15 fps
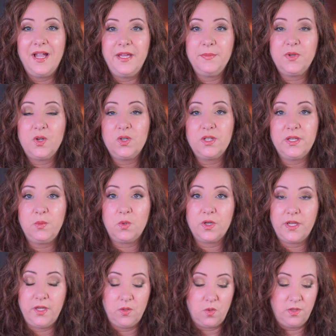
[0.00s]
I am currently
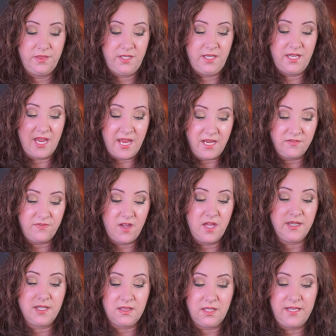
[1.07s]
working on the
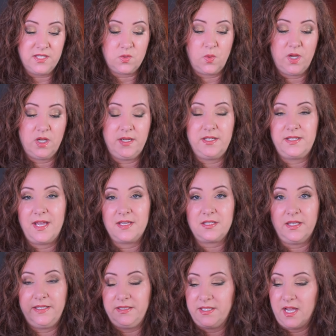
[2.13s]
Avon Glazewear in
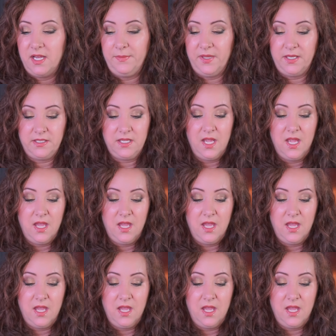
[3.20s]
Dazzling Diamond.